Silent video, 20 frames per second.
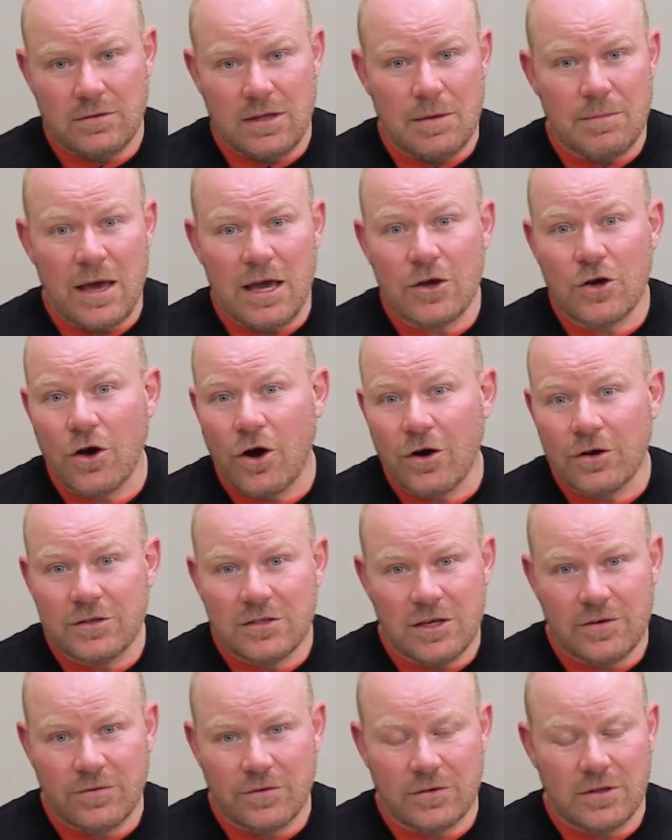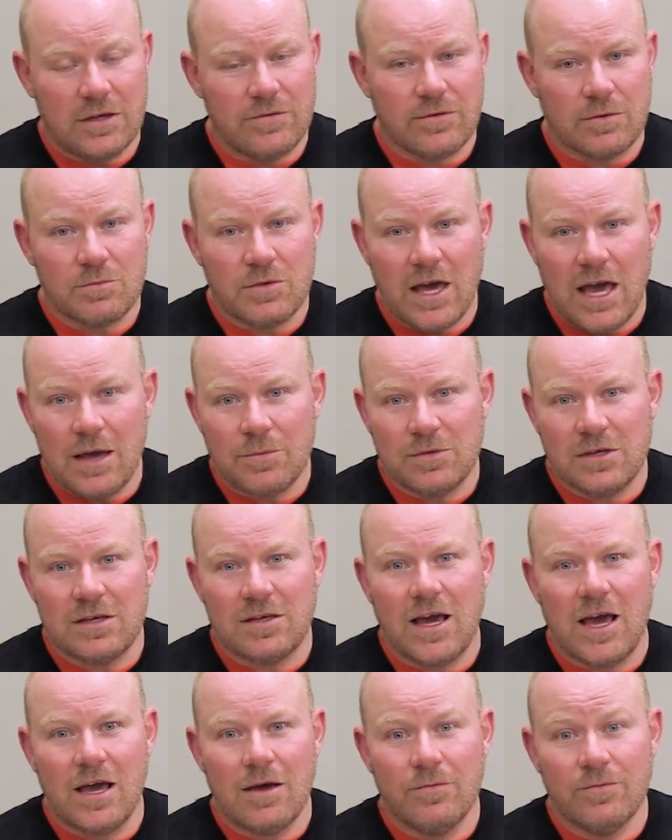They may guard differently from game to
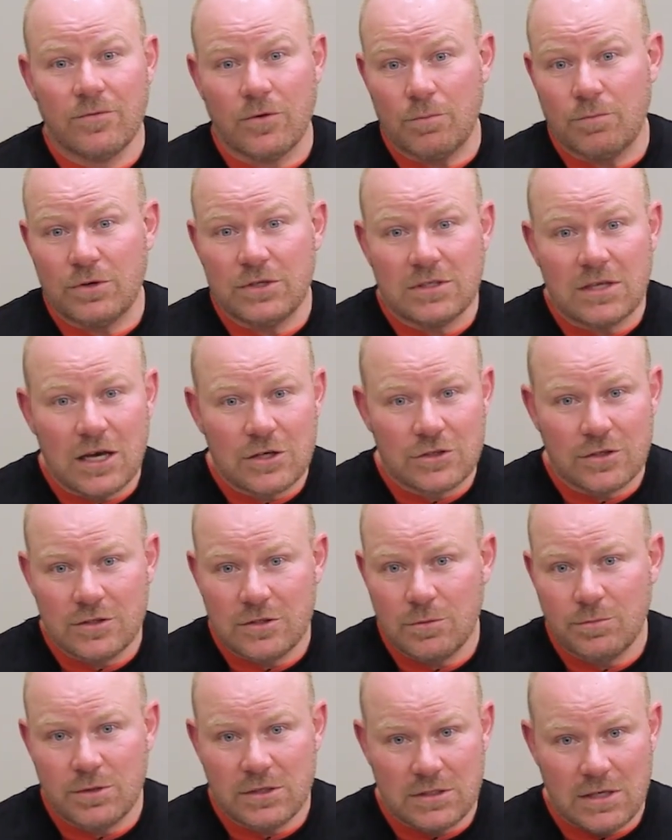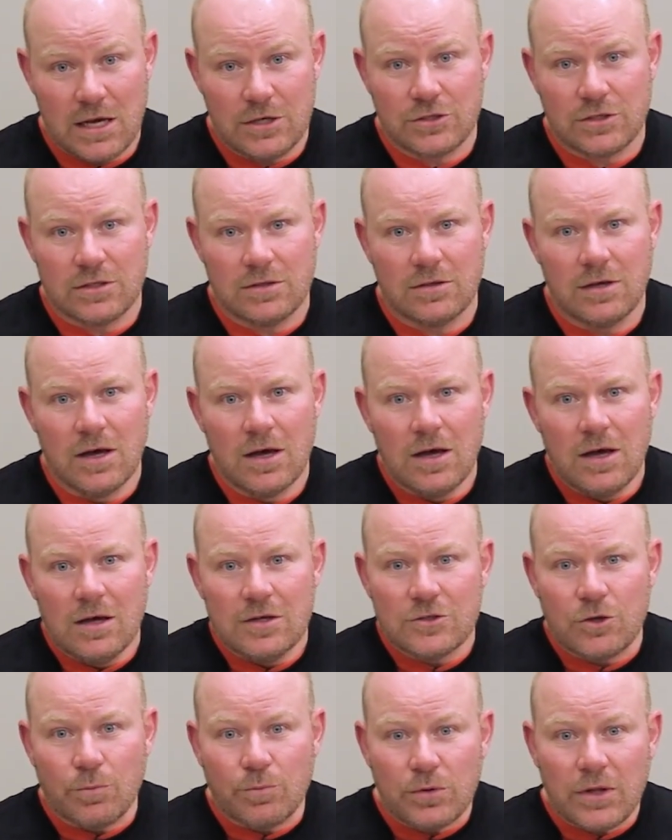game, from possession to possession.
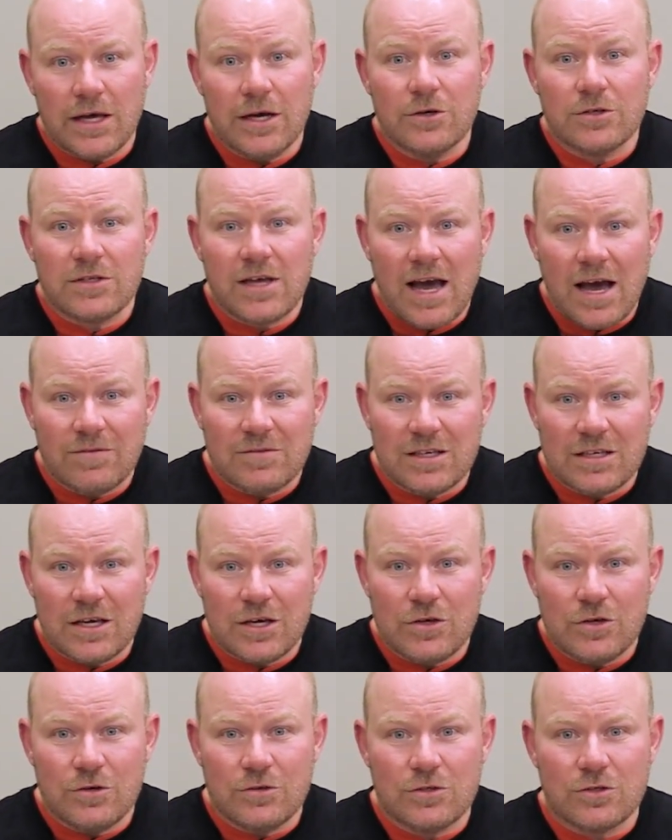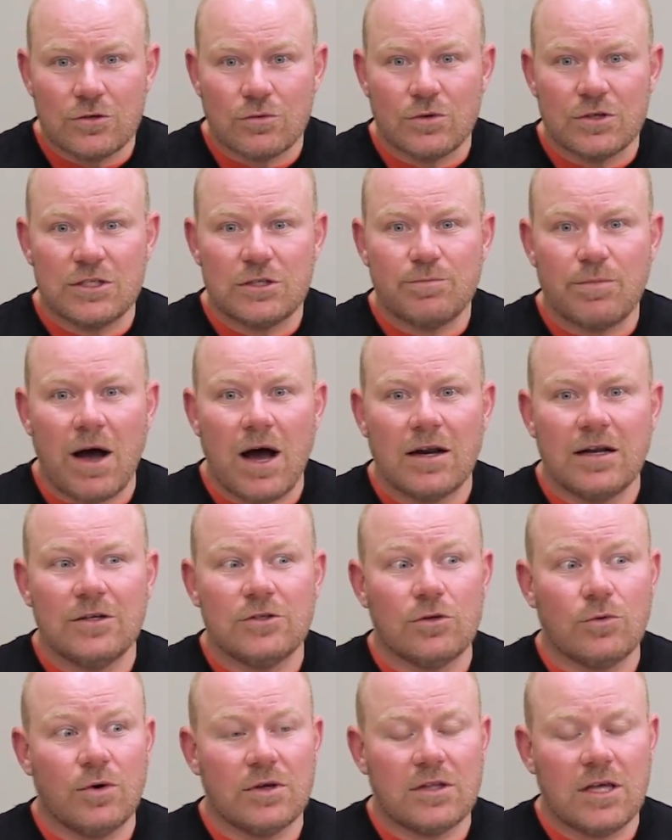So players have to get used to responding
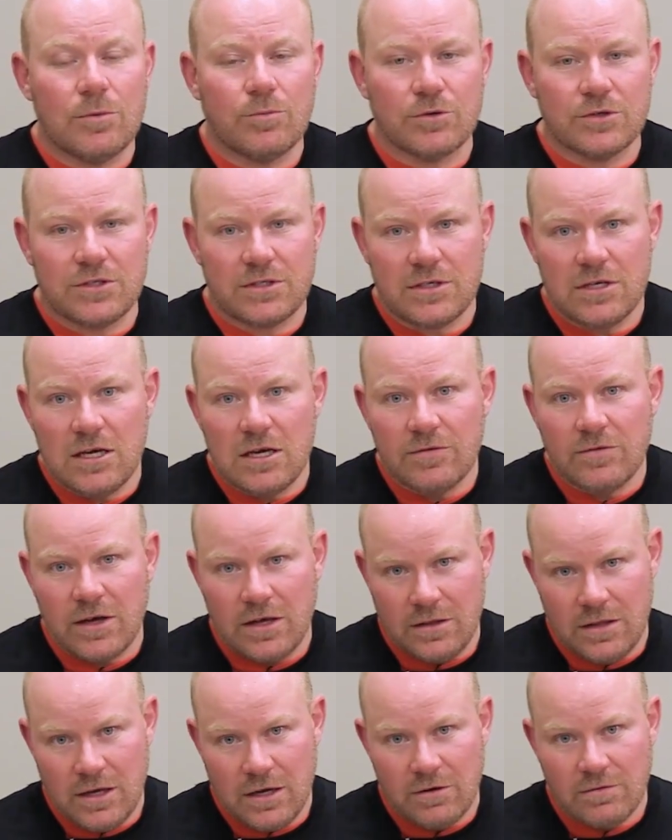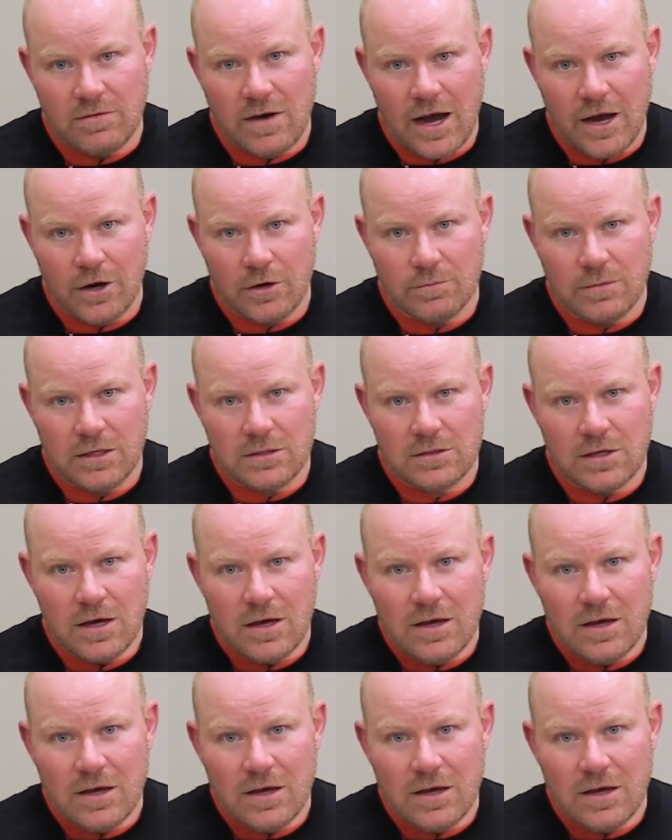to what they perceive in the environment.